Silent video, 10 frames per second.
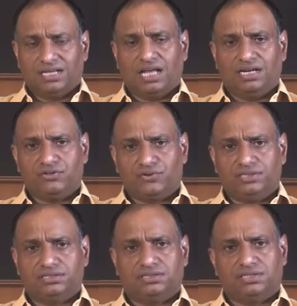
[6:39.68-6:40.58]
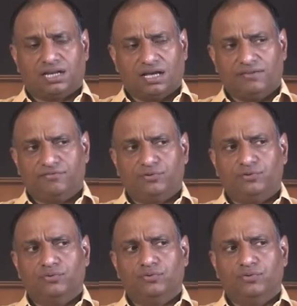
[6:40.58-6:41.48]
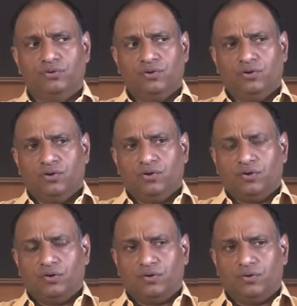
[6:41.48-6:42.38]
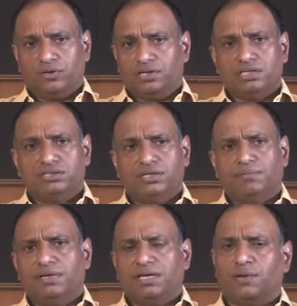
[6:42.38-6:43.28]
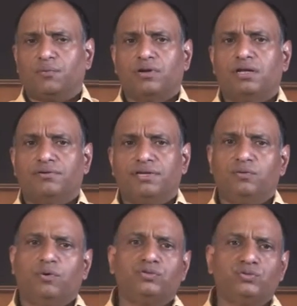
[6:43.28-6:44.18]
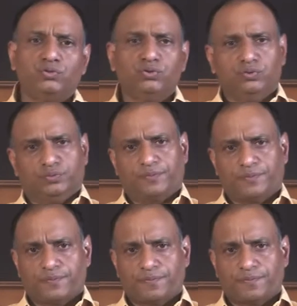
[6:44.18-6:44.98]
Can I trust life to nurture me in what I really want to do?